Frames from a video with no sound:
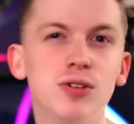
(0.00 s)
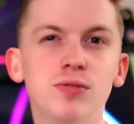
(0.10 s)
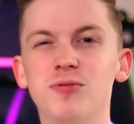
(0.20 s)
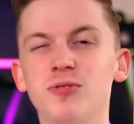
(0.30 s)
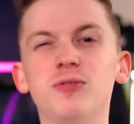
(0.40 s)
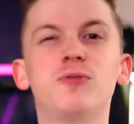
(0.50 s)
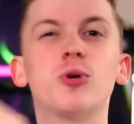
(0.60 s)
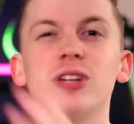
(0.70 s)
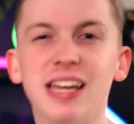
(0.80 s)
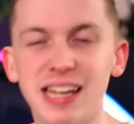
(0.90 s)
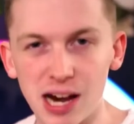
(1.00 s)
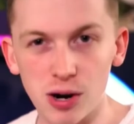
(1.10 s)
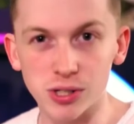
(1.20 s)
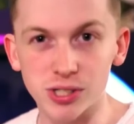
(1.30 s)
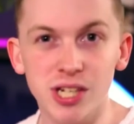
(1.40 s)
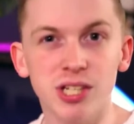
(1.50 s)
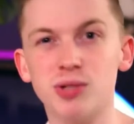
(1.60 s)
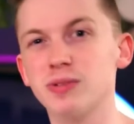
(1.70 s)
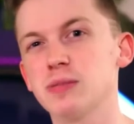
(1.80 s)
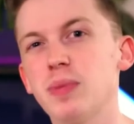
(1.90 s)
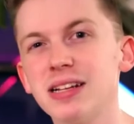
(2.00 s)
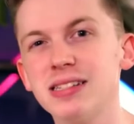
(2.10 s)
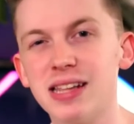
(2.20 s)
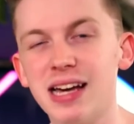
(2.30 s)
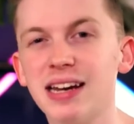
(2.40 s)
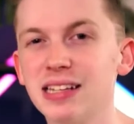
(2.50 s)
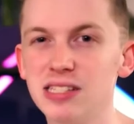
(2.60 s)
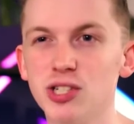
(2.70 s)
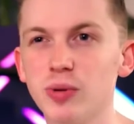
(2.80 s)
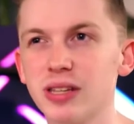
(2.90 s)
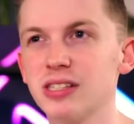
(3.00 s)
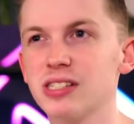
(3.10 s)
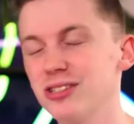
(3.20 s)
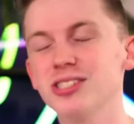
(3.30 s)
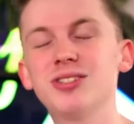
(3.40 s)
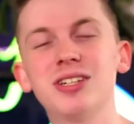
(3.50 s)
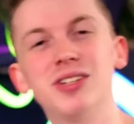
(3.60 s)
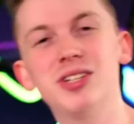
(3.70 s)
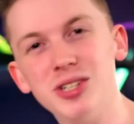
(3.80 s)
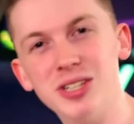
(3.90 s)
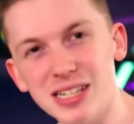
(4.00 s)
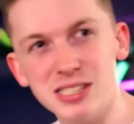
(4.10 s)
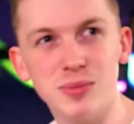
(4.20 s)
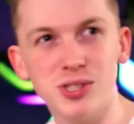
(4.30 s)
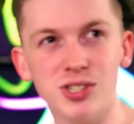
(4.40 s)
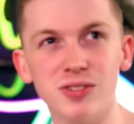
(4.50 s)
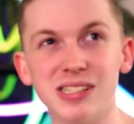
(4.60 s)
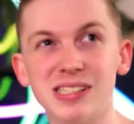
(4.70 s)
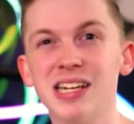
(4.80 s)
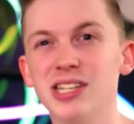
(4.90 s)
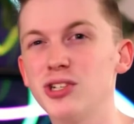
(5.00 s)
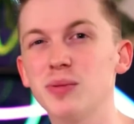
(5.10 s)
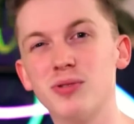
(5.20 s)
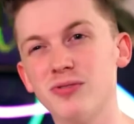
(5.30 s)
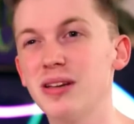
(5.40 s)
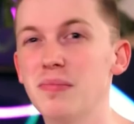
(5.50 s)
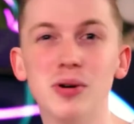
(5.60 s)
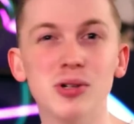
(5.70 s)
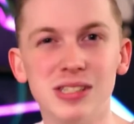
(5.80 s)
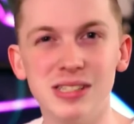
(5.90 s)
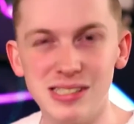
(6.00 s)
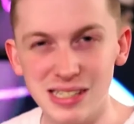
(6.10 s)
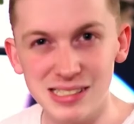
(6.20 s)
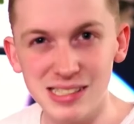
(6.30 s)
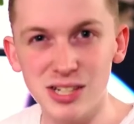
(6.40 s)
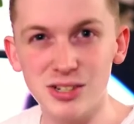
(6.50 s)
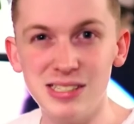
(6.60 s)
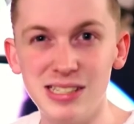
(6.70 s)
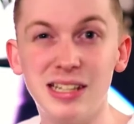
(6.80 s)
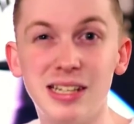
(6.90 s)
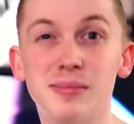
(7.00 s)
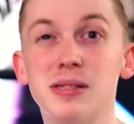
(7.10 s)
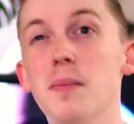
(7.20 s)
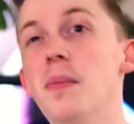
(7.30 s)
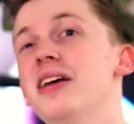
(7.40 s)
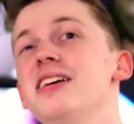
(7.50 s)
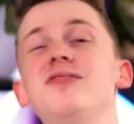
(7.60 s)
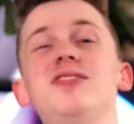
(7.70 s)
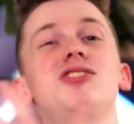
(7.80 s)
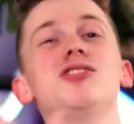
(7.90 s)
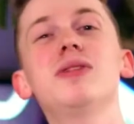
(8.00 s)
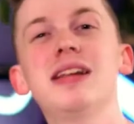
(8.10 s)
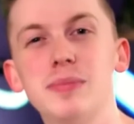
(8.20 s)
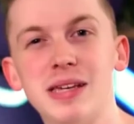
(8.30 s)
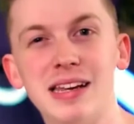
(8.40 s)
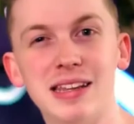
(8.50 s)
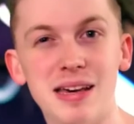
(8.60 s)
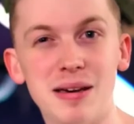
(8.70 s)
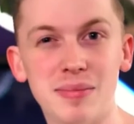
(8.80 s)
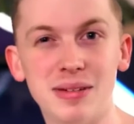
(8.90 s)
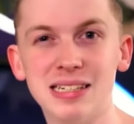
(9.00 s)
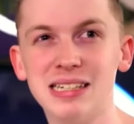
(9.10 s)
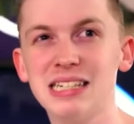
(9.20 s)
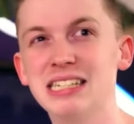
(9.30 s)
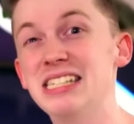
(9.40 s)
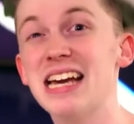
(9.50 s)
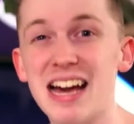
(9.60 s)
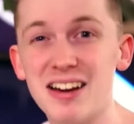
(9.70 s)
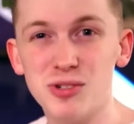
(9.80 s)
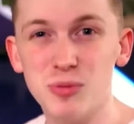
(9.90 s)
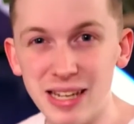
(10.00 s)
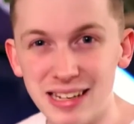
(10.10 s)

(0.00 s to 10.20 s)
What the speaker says: and you have a full 48 hours to respond to that and deal with it. As long as you're giving good customer service, you can prevent most of these A to Z guarantee claims, but if you do end up getting them, you have to